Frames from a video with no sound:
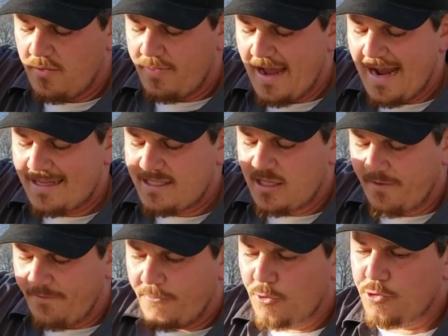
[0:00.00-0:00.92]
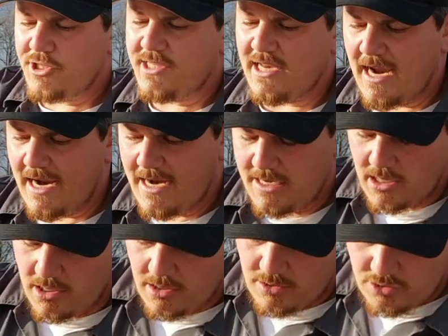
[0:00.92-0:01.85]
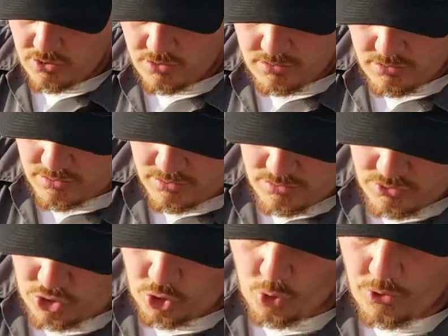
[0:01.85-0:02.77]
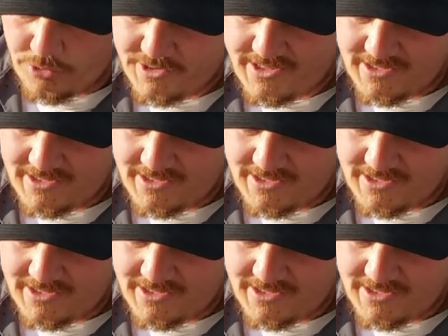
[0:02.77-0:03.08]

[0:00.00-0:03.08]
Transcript: That's the first sign toward